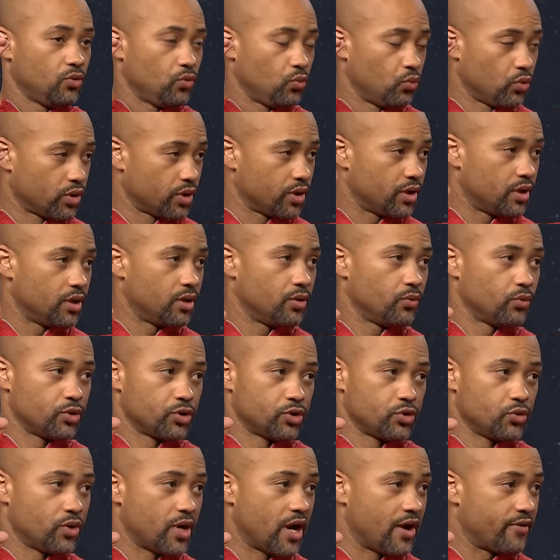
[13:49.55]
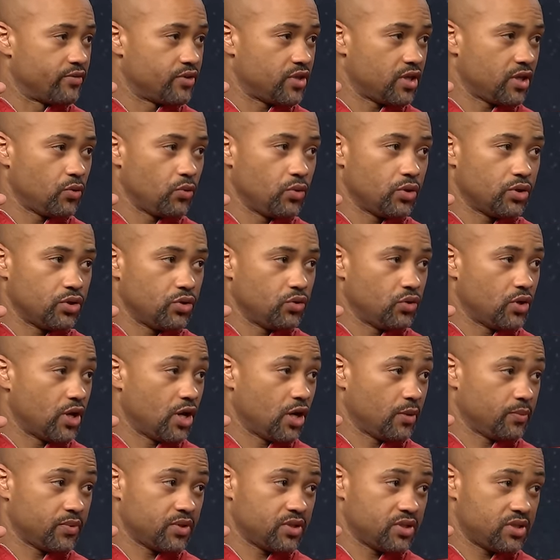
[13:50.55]
we're gonna we're doing everything we can do to
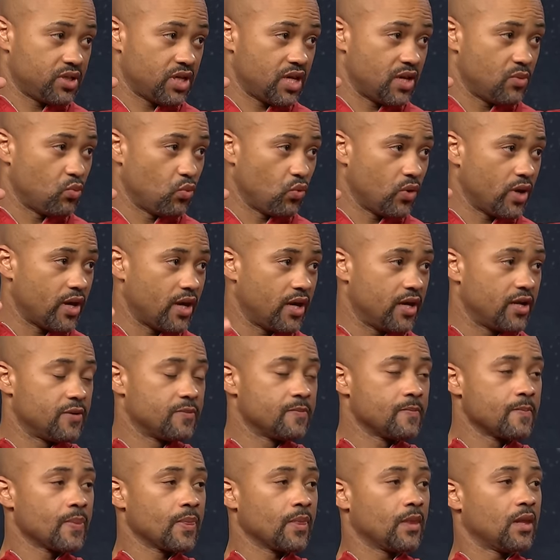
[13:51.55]
help this team win.